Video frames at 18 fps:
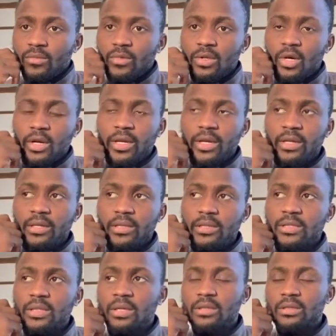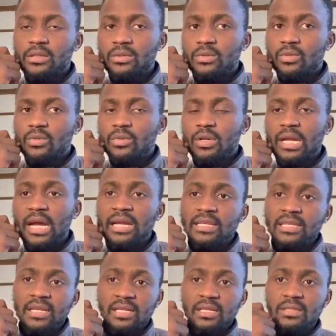Okay, so what I
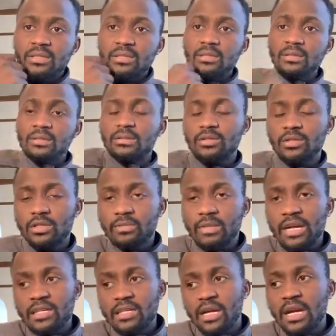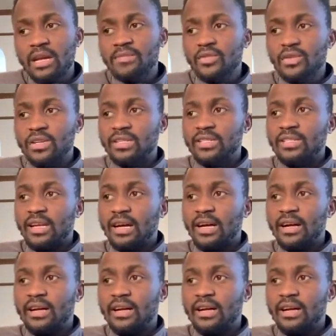did during my time was